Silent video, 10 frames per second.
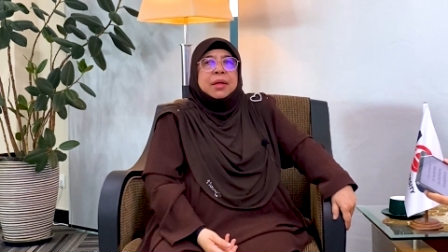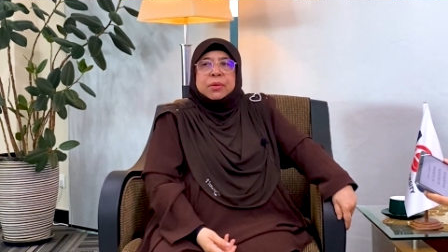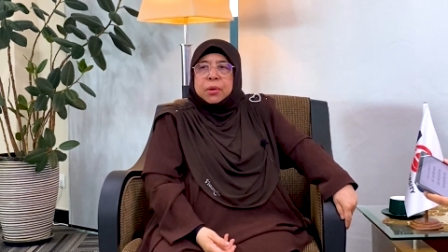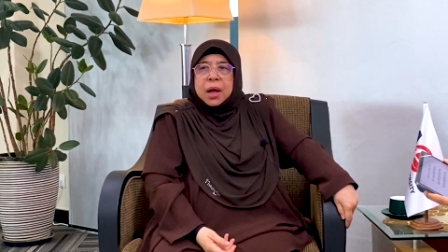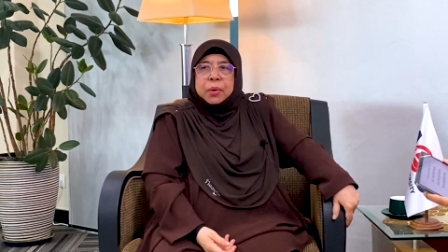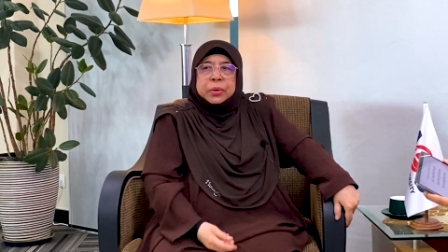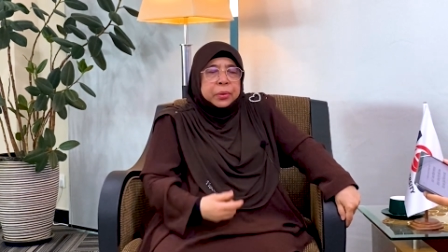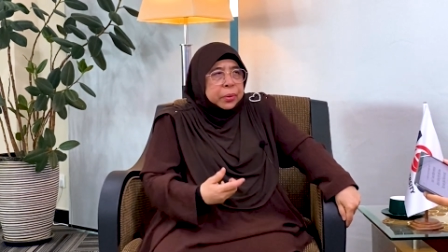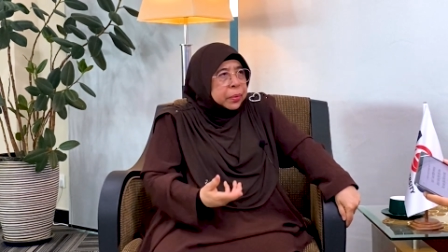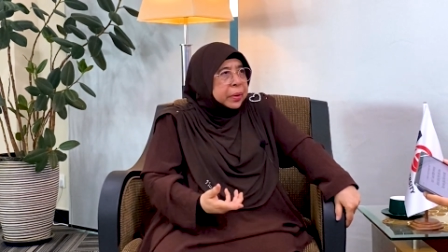So how do
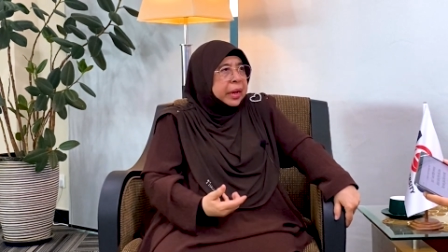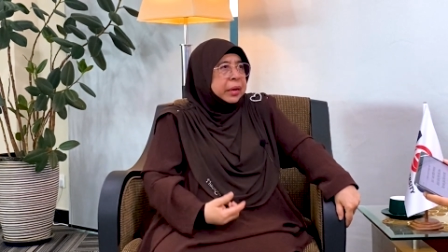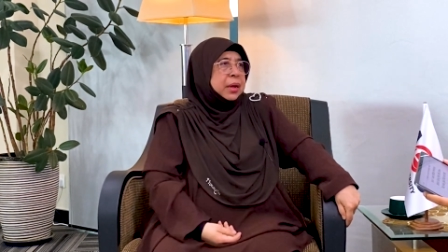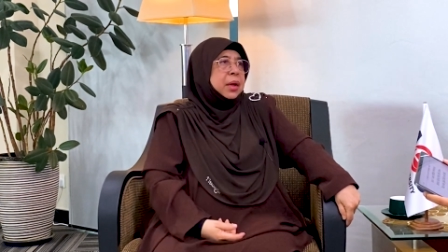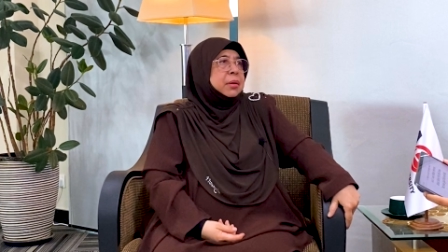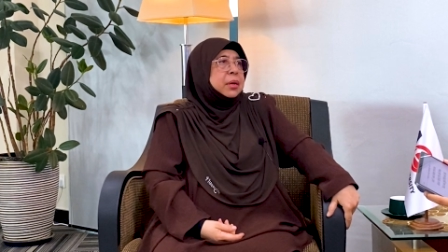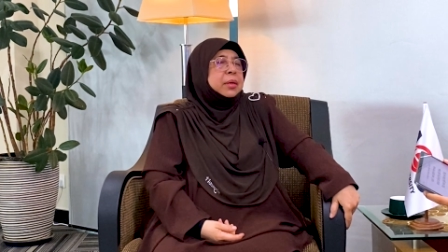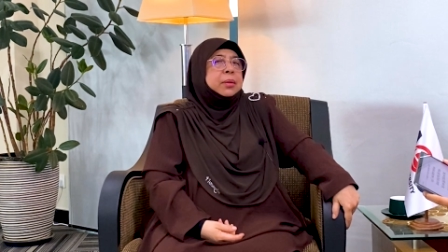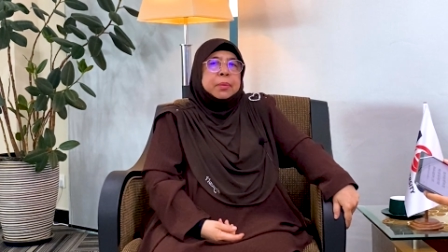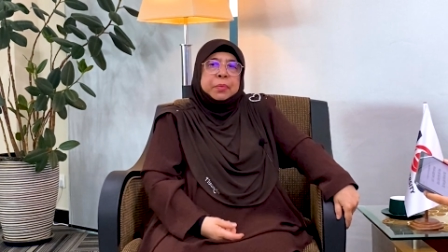you do it?
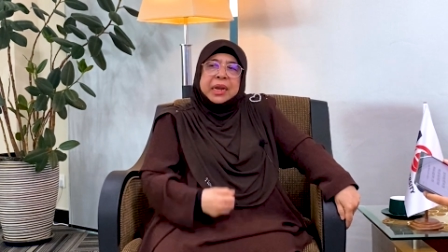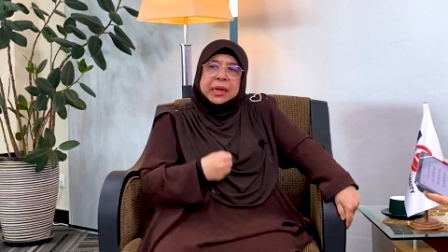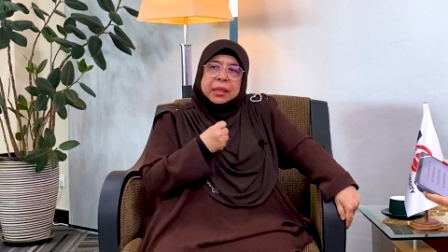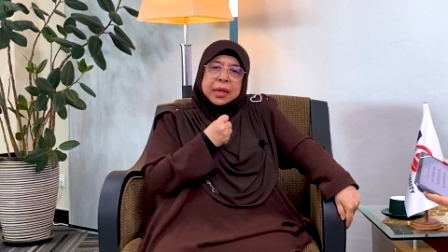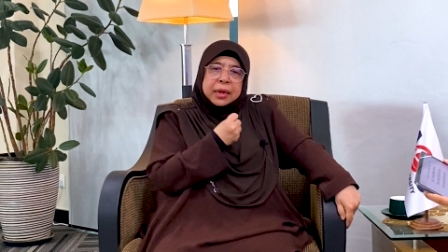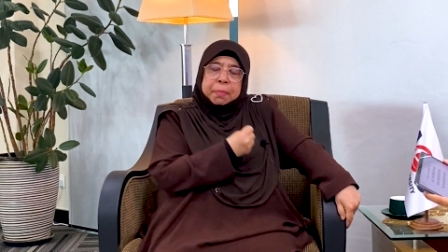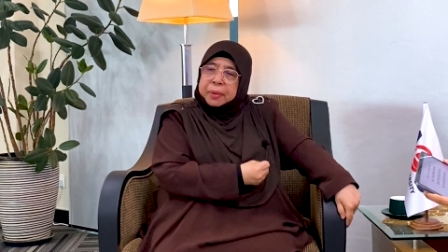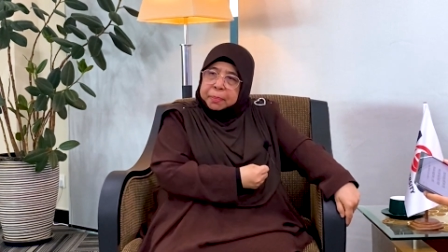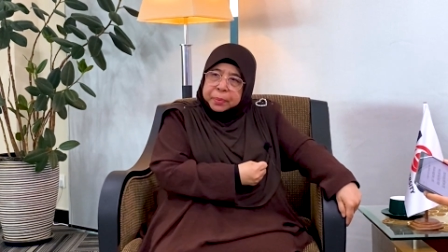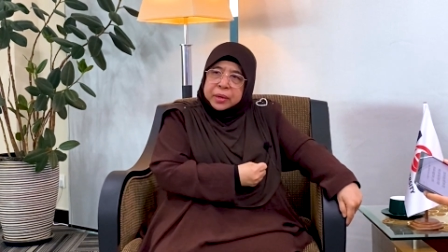So bila kita ada
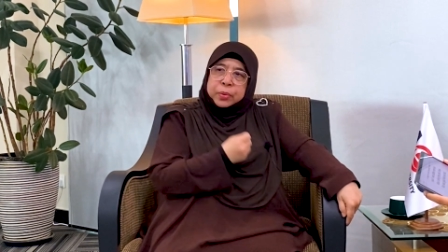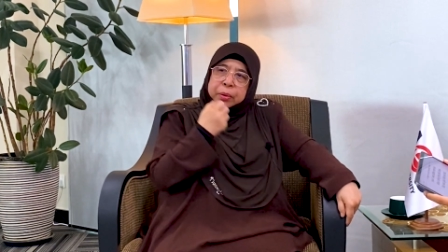purpose,